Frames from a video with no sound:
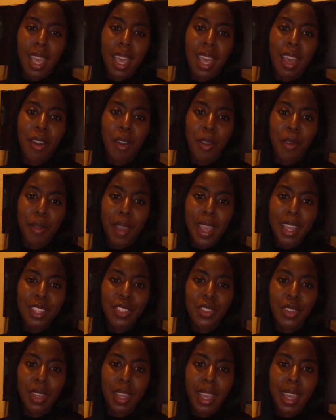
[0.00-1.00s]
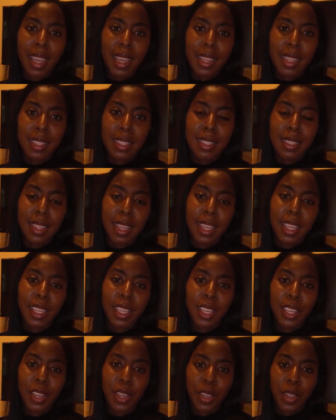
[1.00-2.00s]
Alright, so guys, take
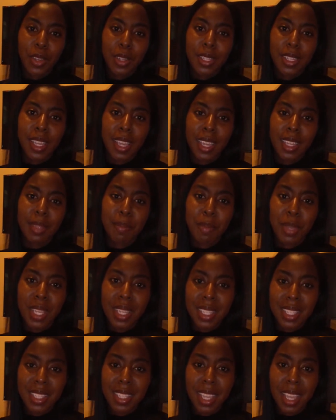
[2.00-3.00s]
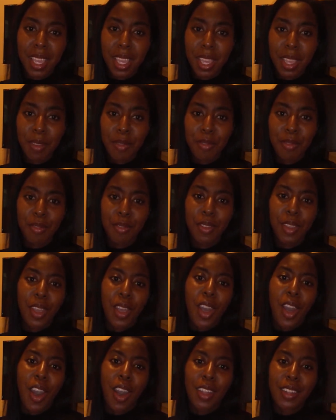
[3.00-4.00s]
care, be safe.
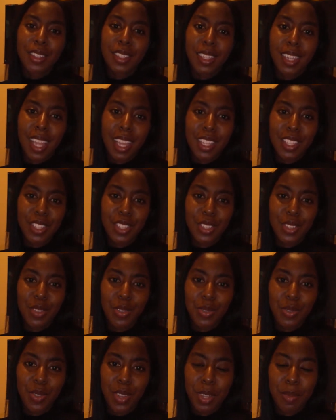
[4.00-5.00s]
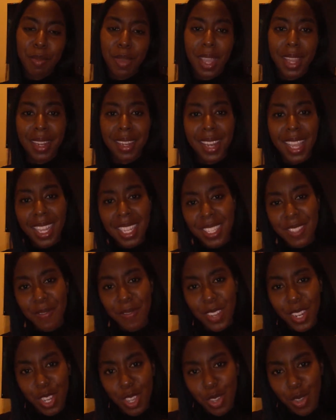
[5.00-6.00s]
Until I see you in my next
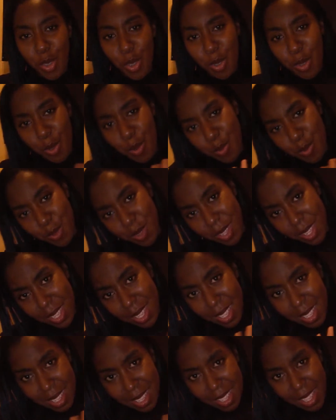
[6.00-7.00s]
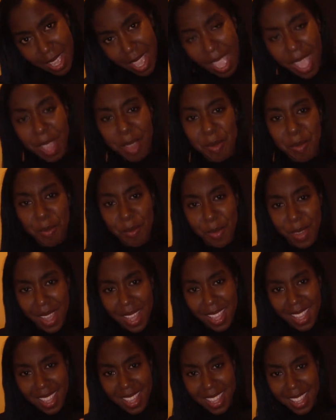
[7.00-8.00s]
video.
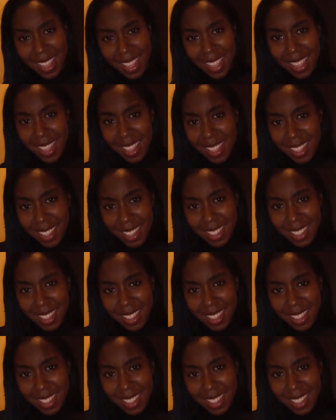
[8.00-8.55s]
Bye.